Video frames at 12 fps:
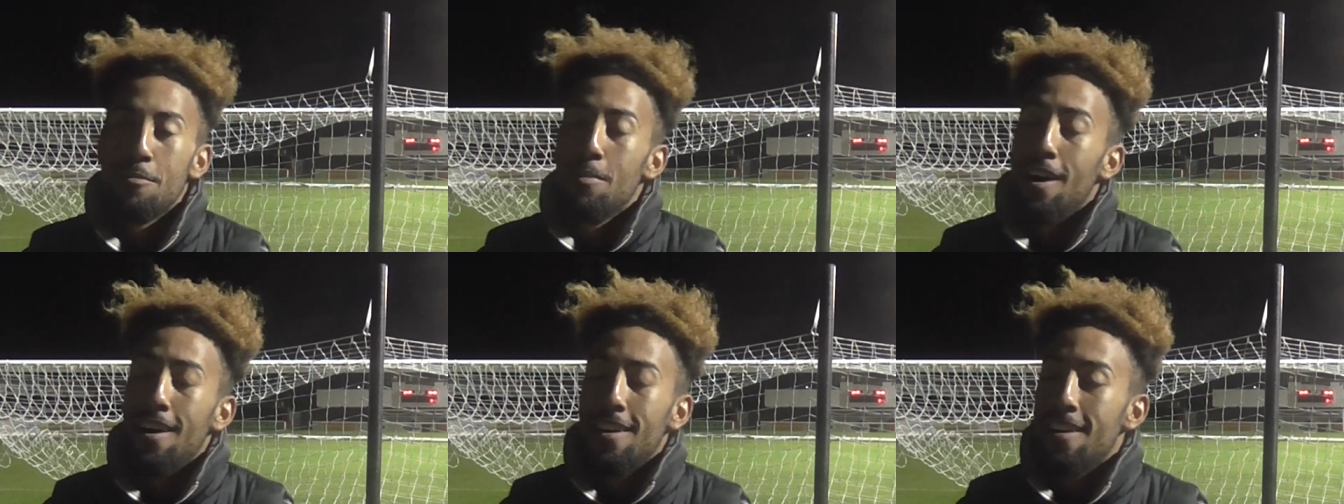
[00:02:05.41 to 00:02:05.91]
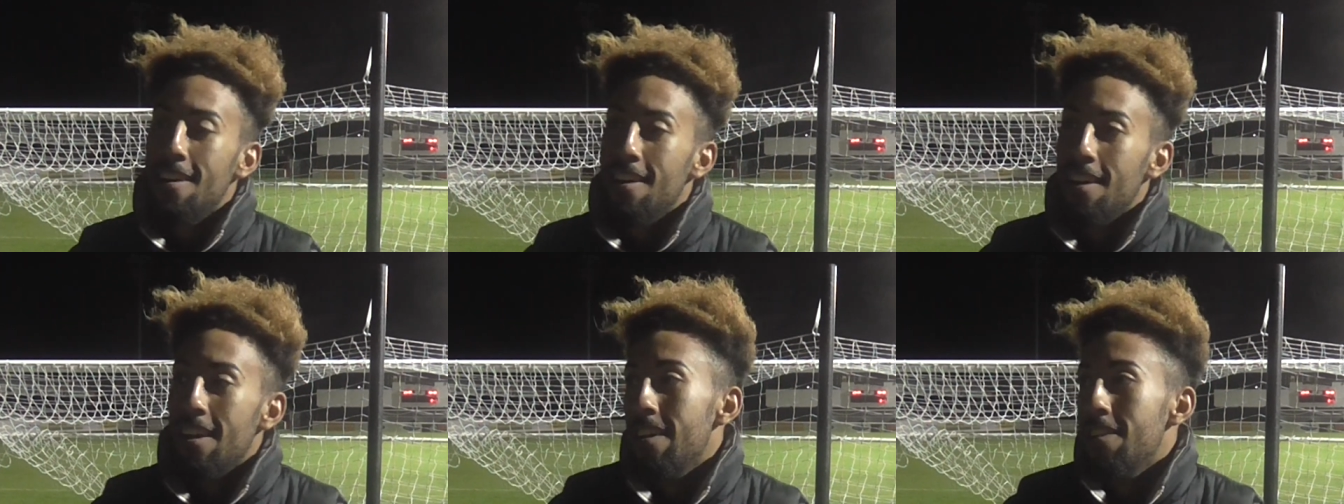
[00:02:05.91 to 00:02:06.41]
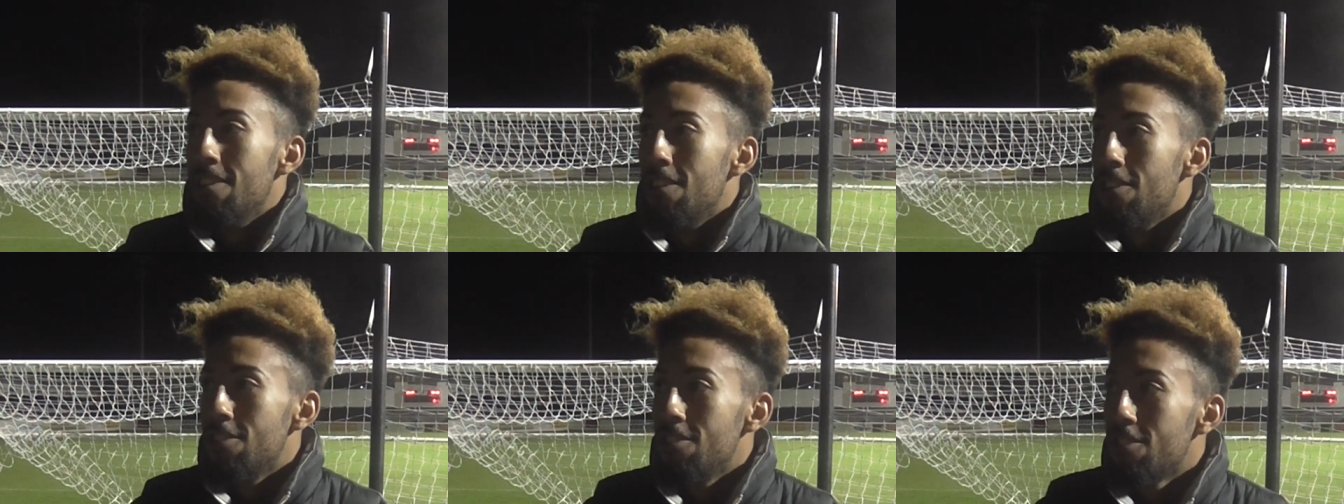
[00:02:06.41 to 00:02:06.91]
But
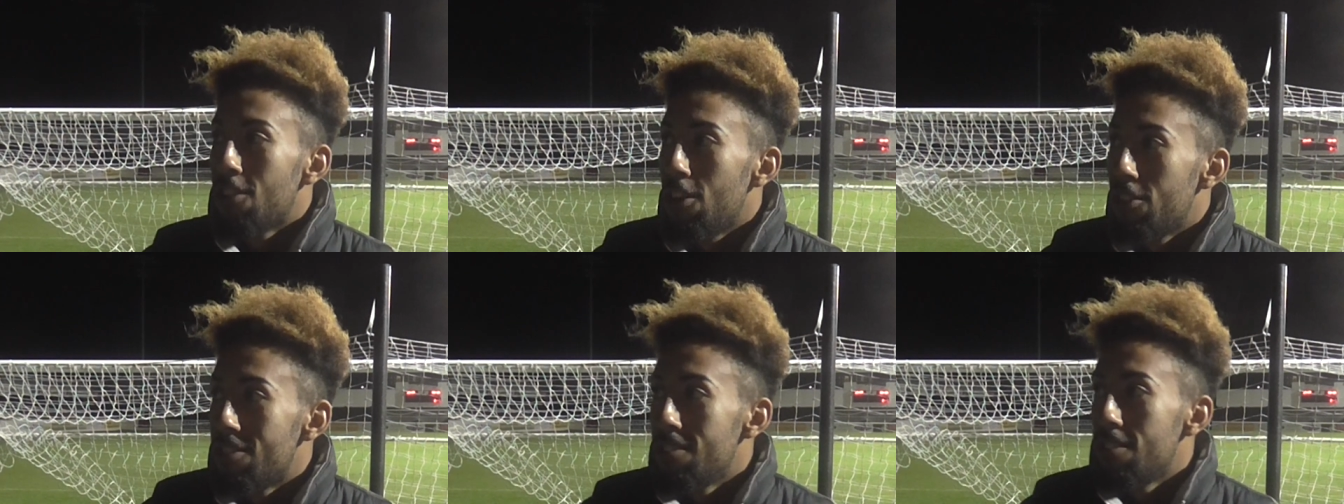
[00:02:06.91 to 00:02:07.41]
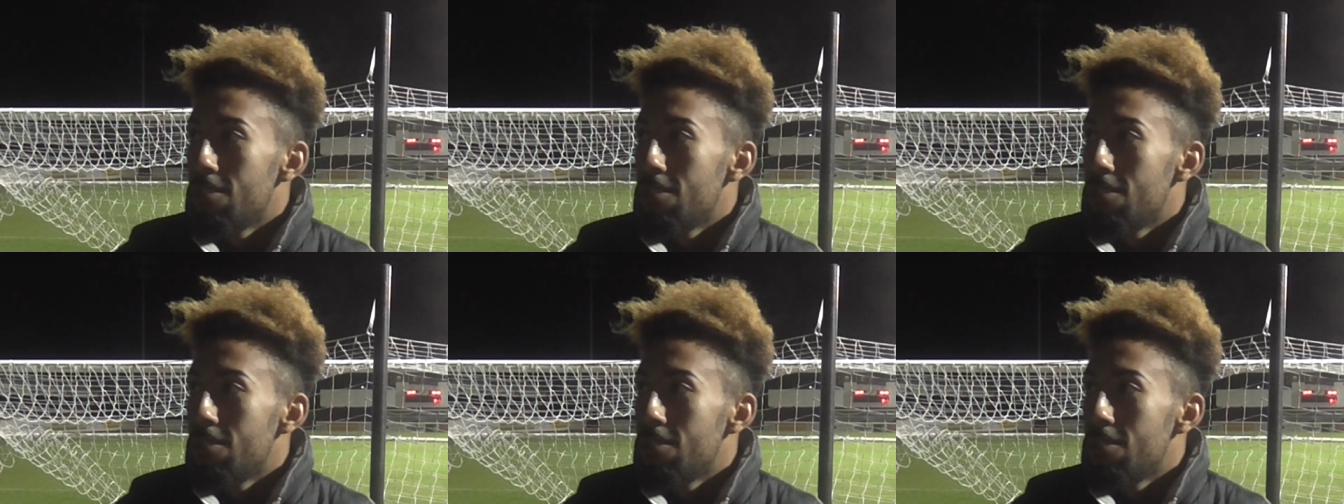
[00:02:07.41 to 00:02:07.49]
you got